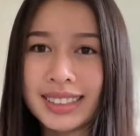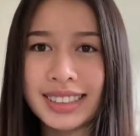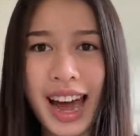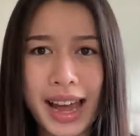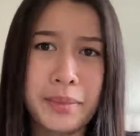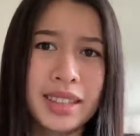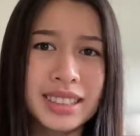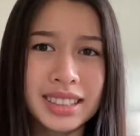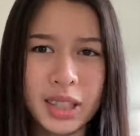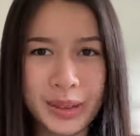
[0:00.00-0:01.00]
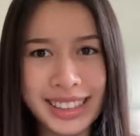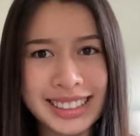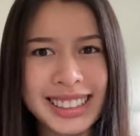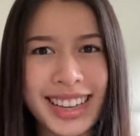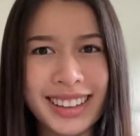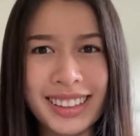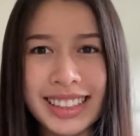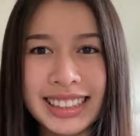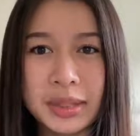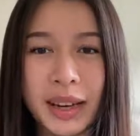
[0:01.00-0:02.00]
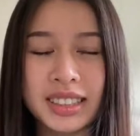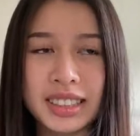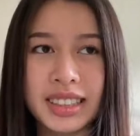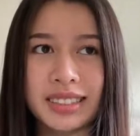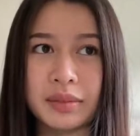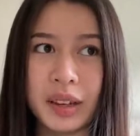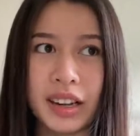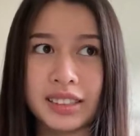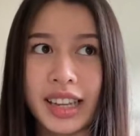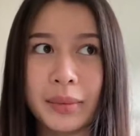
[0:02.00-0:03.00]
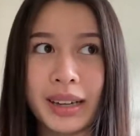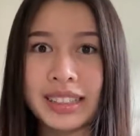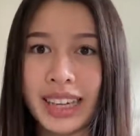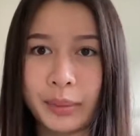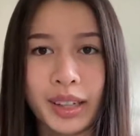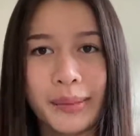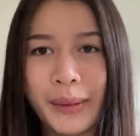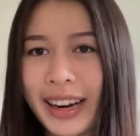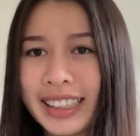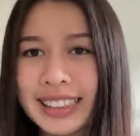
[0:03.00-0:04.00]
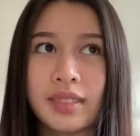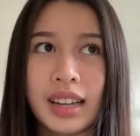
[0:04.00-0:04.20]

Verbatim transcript: time consuming to say the least, especially on like my 10 minute breaks.